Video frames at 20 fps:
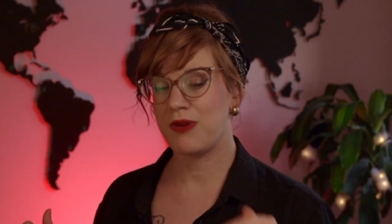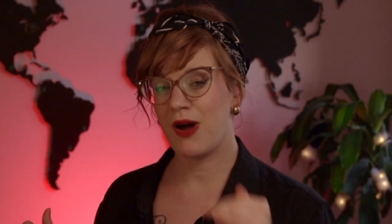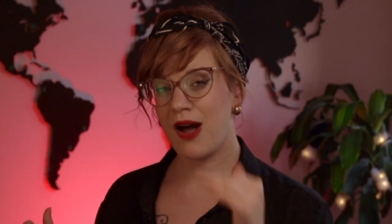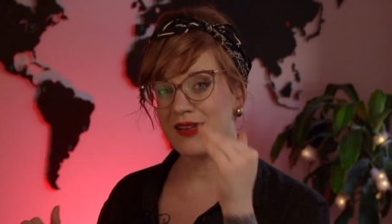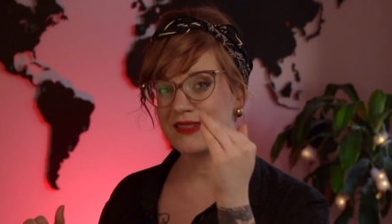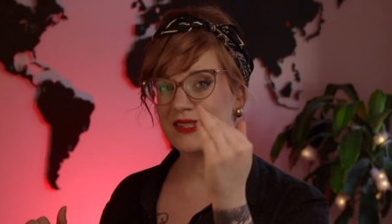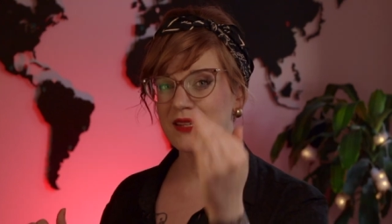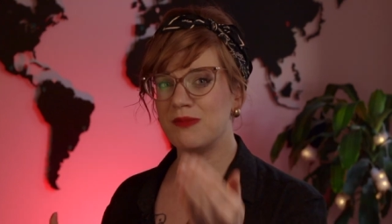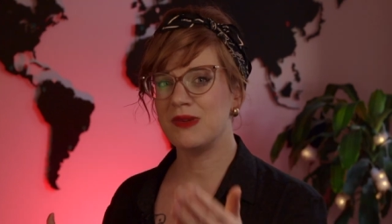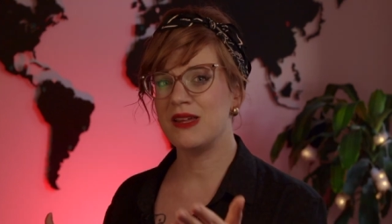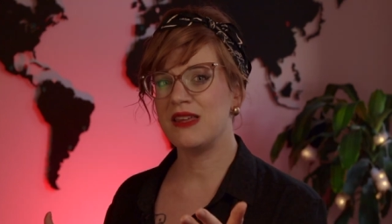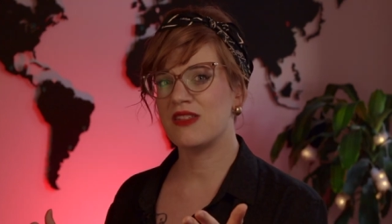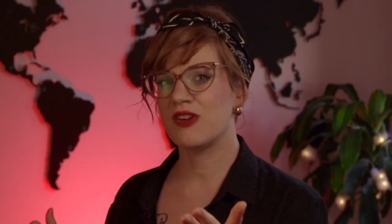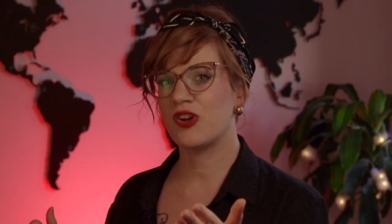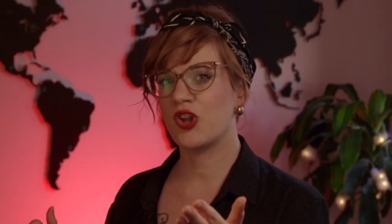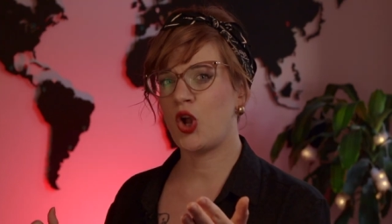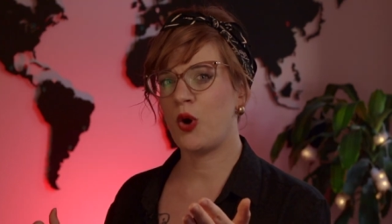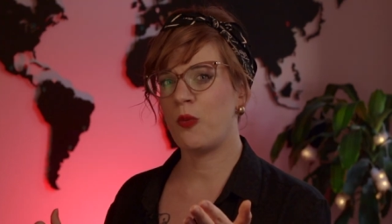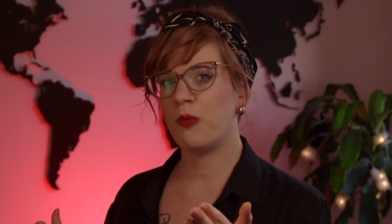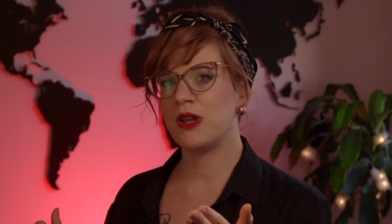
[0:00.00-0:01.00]
possibly the
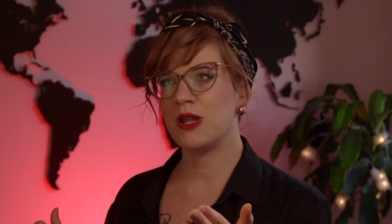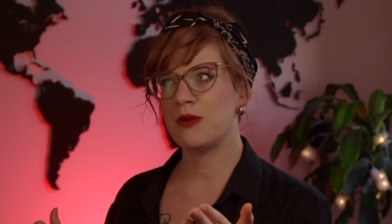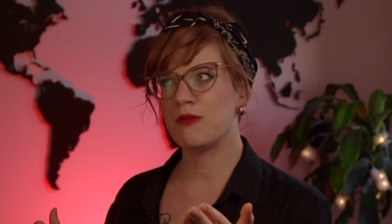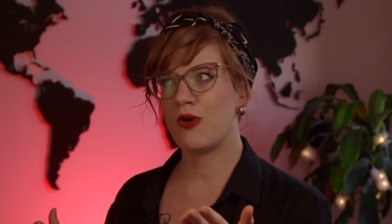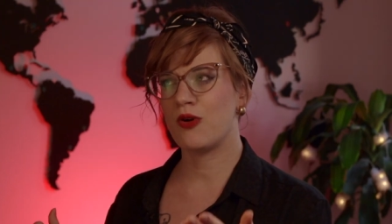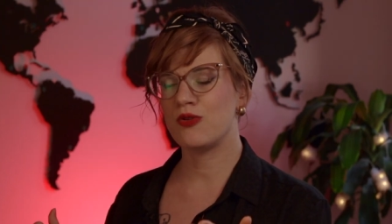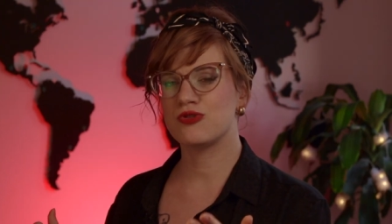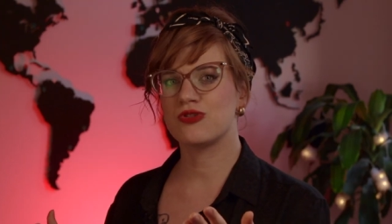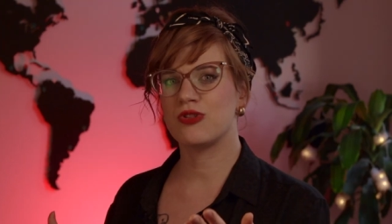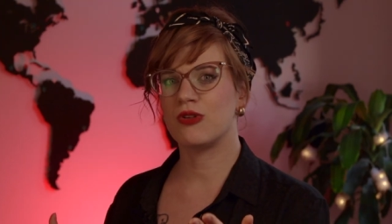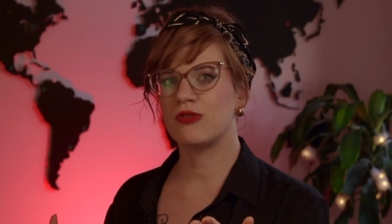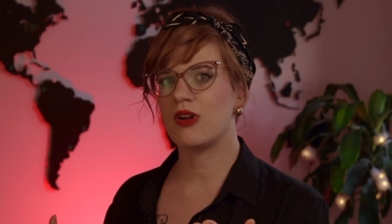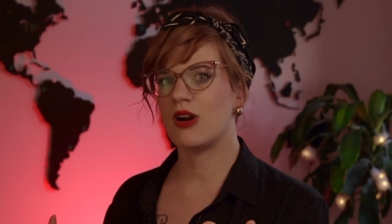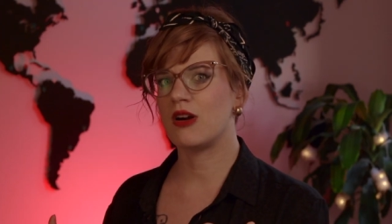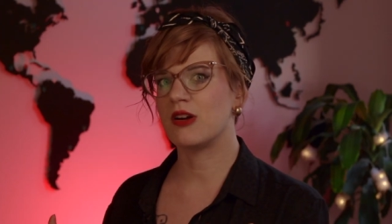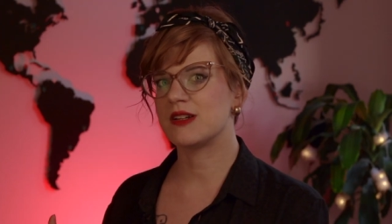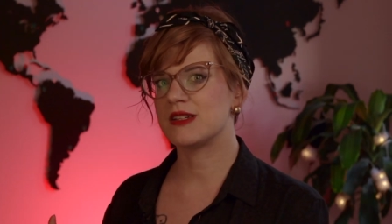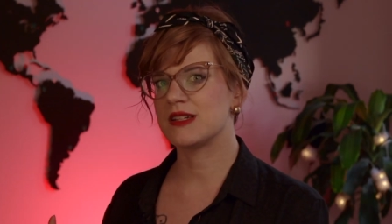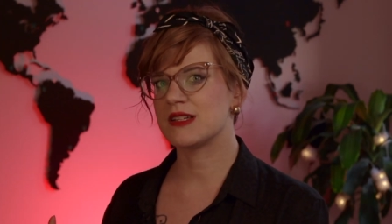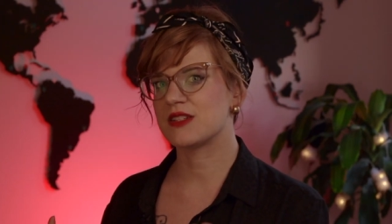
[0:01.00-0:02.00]
globally most known
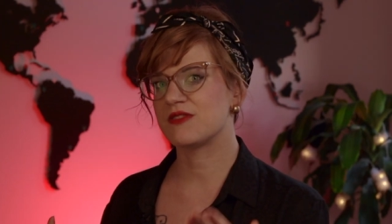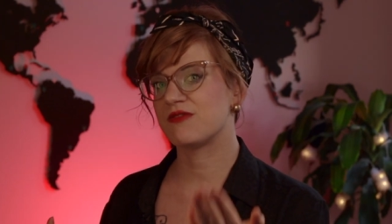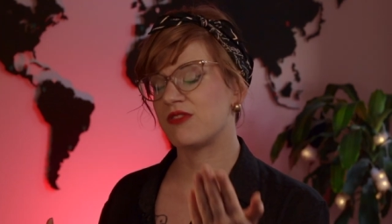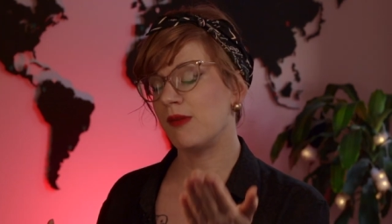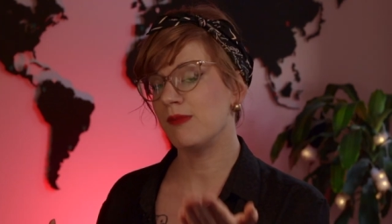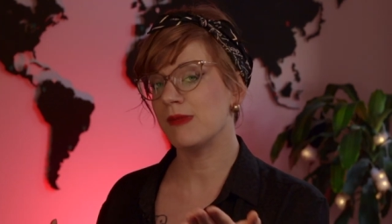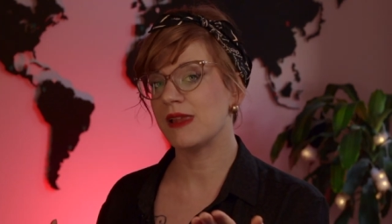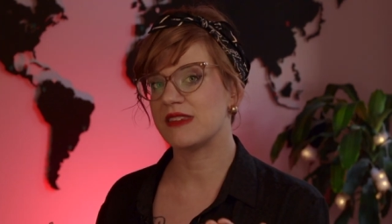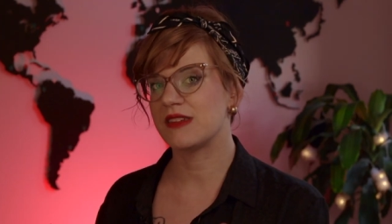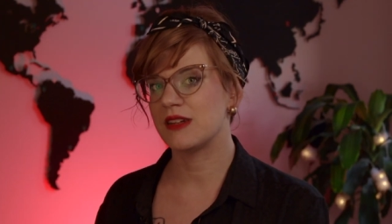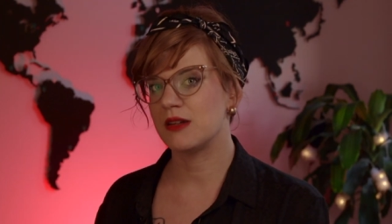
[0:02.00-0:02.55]
artist from Latin